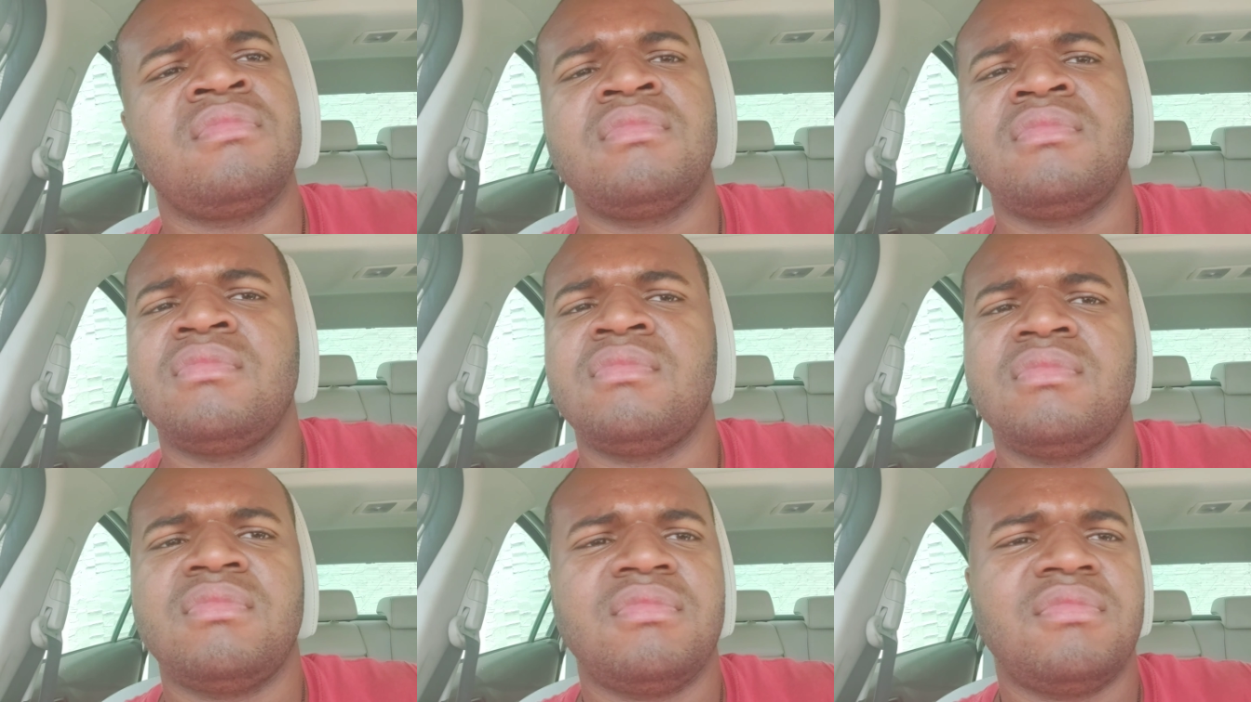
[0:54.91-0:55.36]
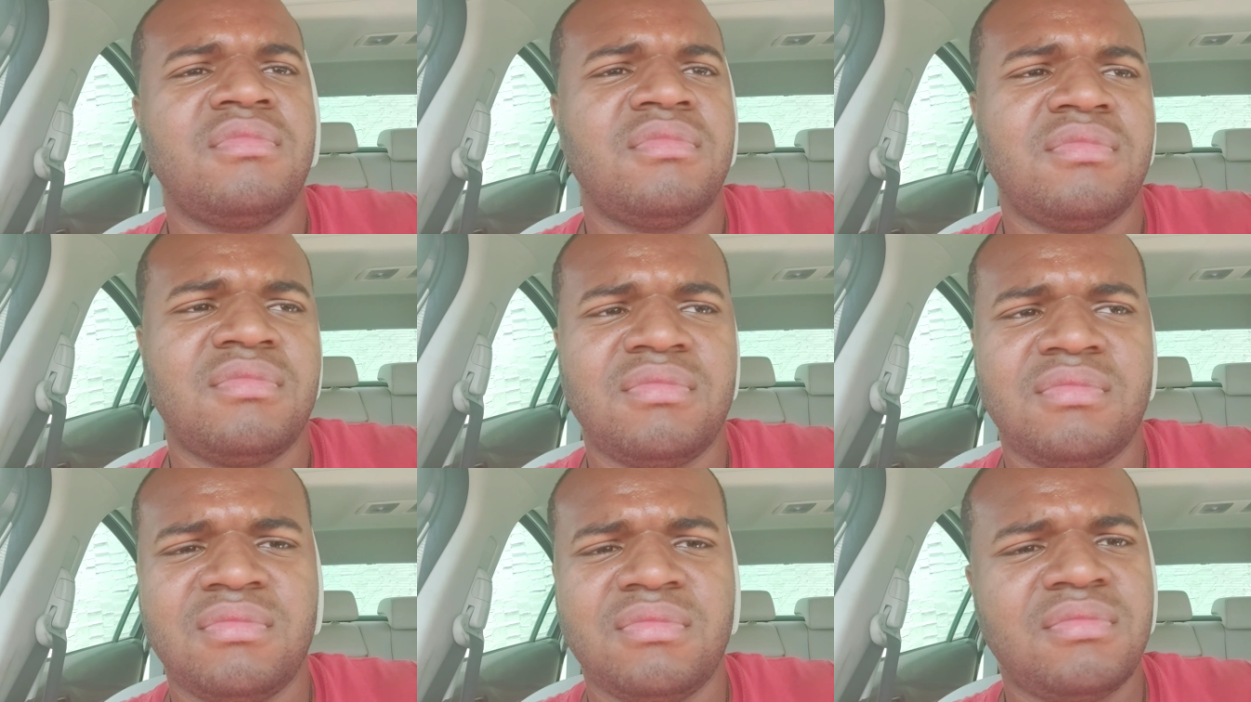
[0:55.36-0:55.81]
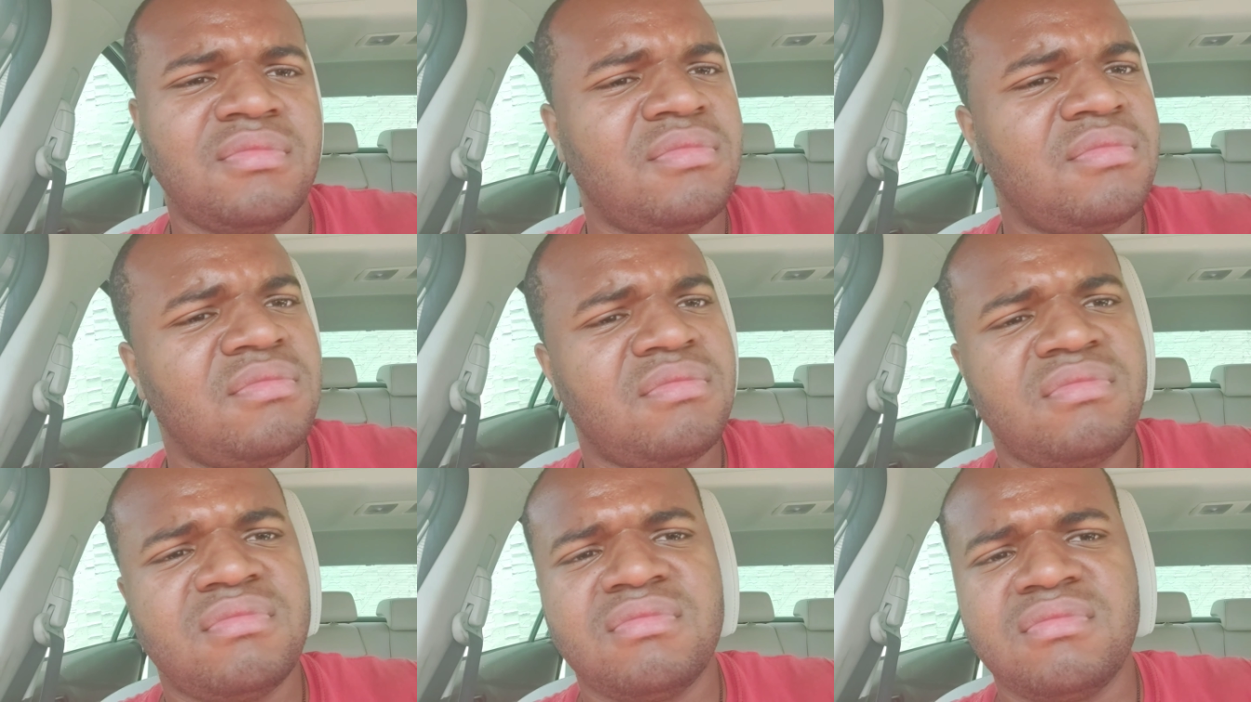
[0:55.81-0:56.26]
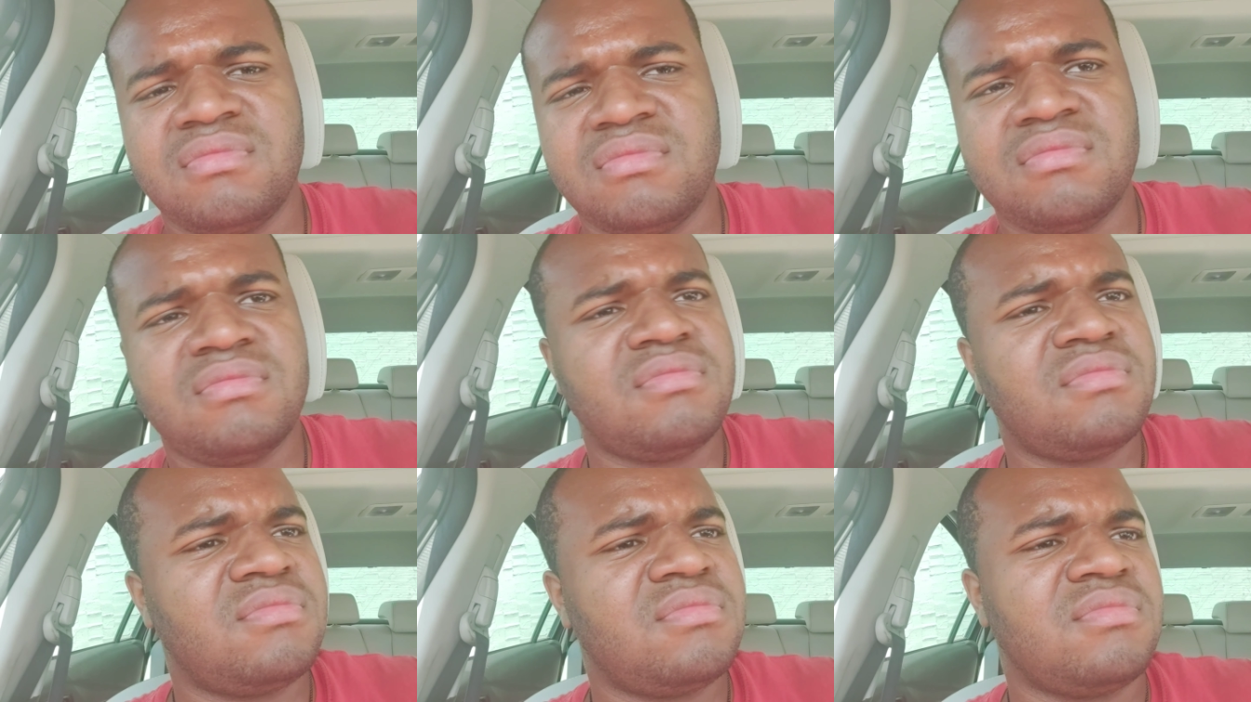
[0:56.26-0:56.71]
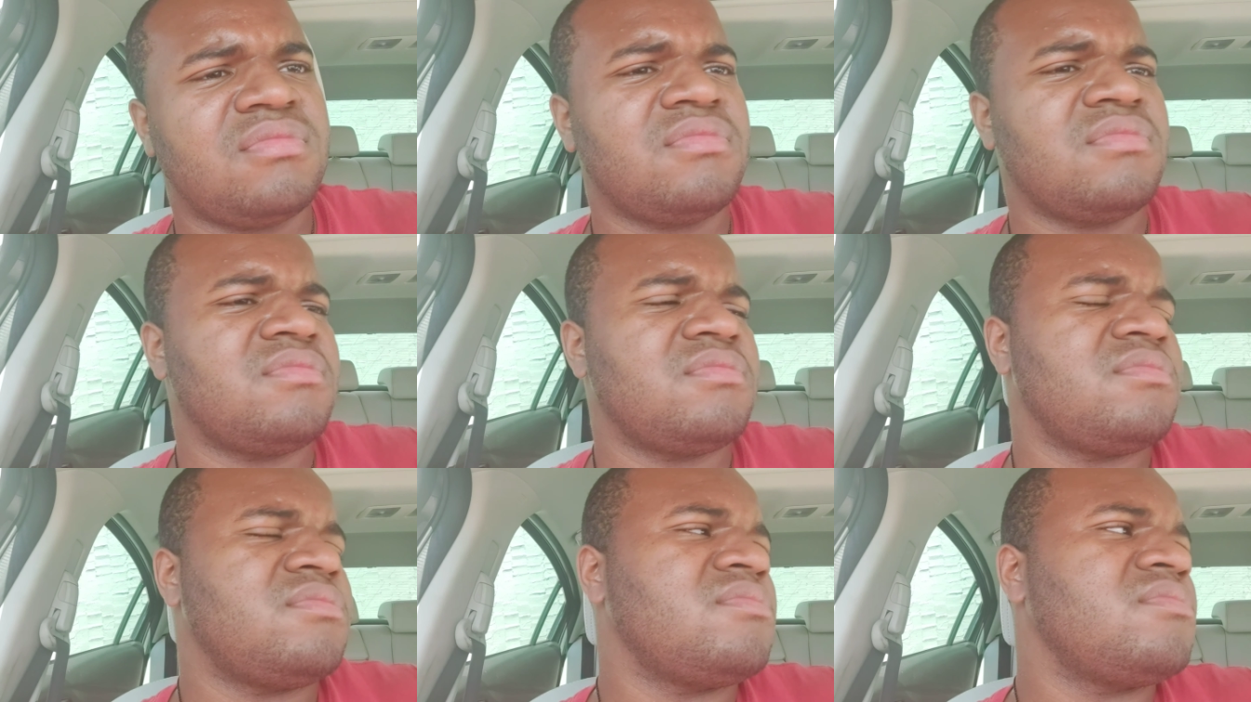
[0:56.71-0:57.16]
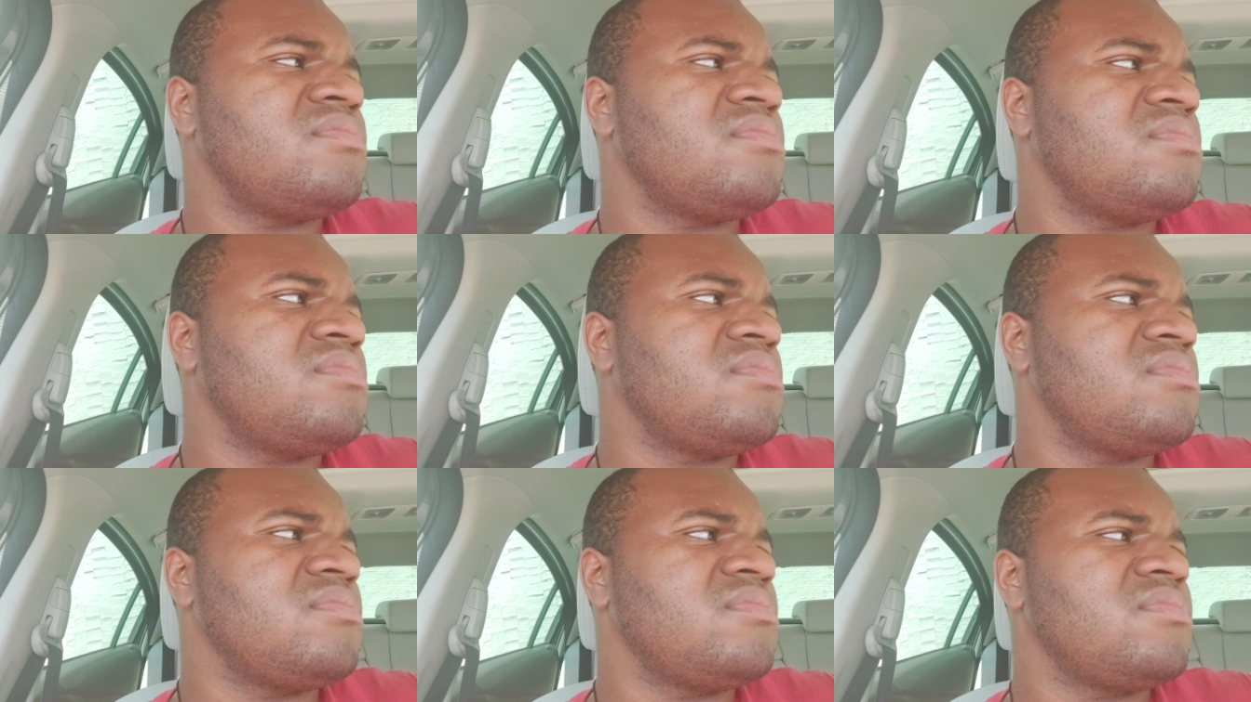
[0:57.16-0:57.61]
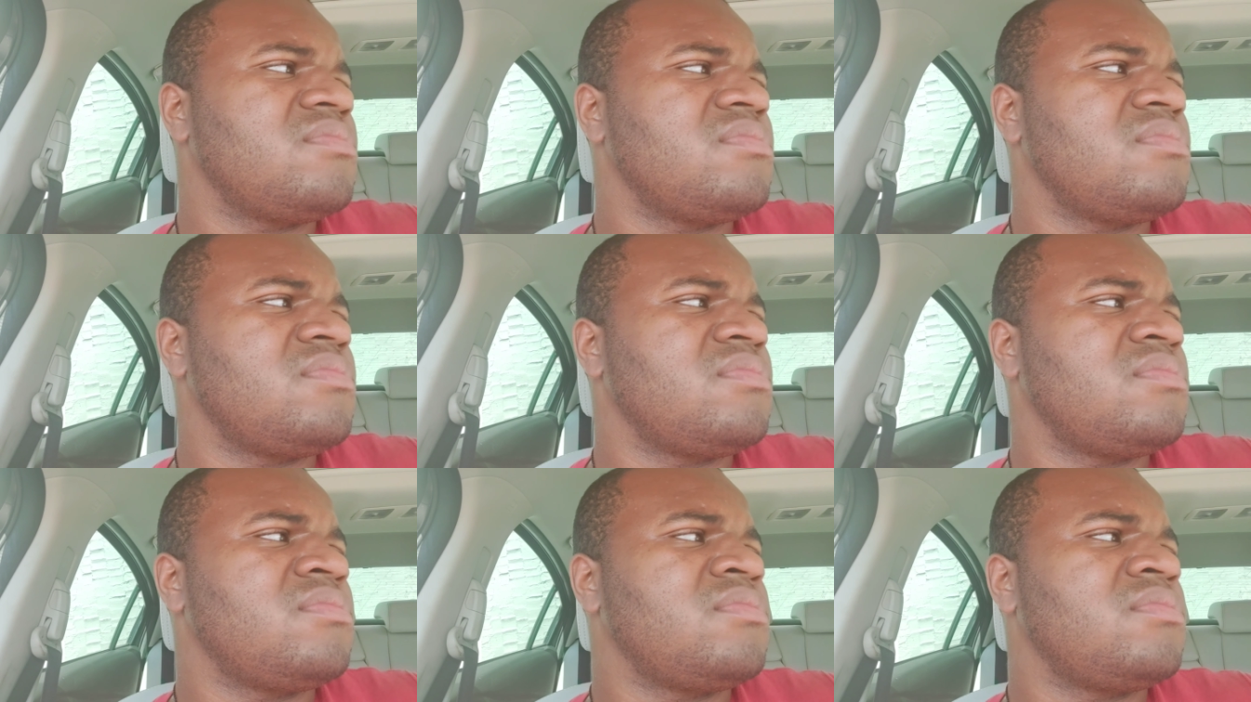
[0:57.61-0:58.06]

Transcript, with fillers: I can't do that because I'm recording this video doing it.